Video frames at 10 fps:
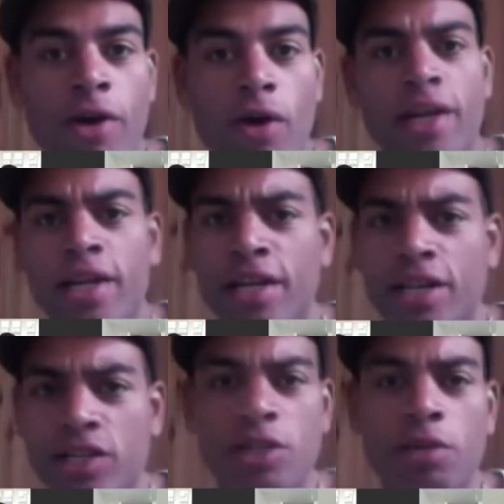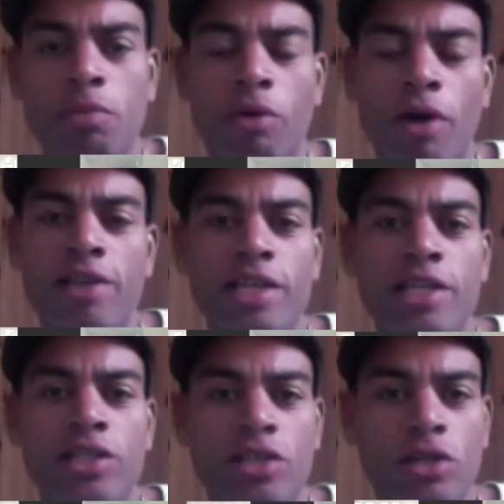And there's some surprisingly
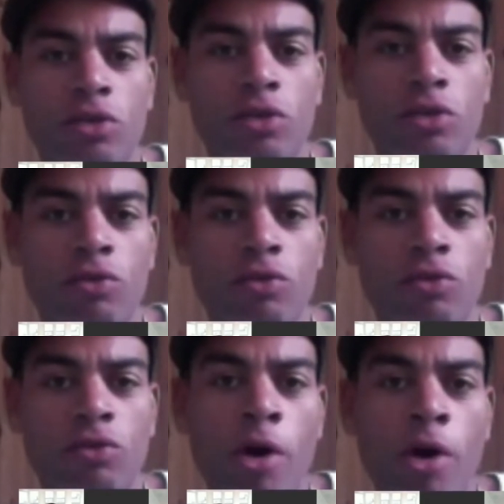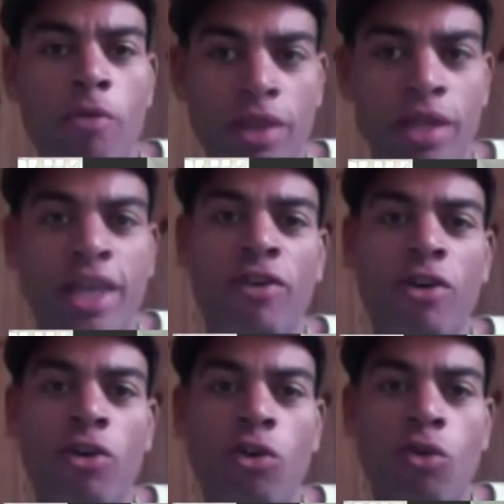surreal moments within that
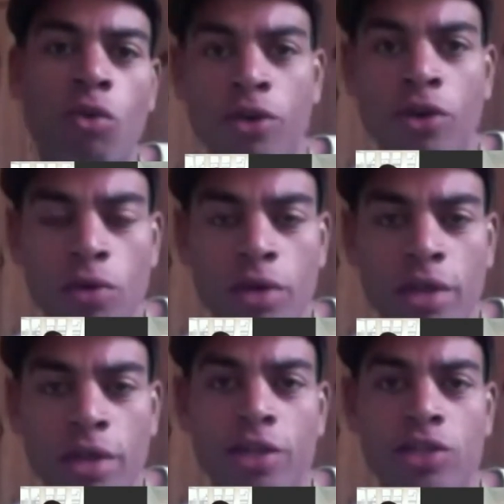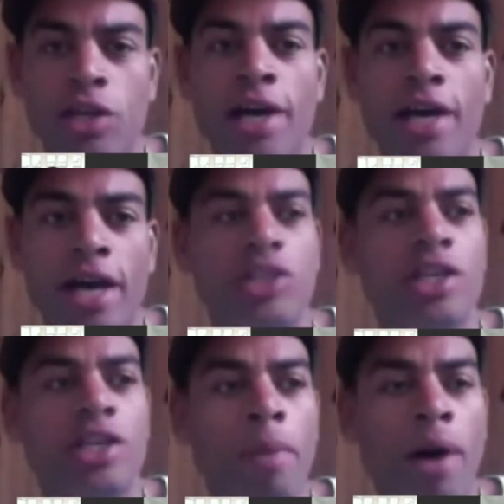real world. But you go with it because you're like,
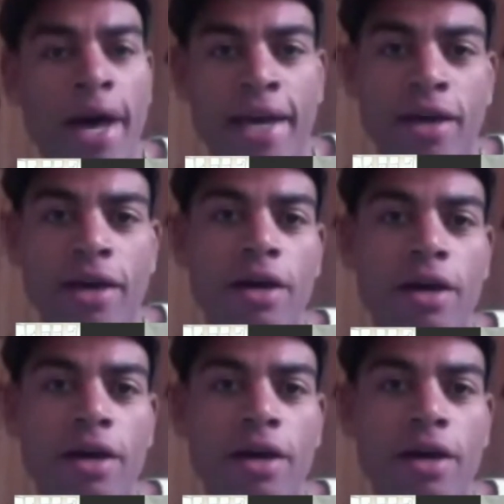actually, I buy it.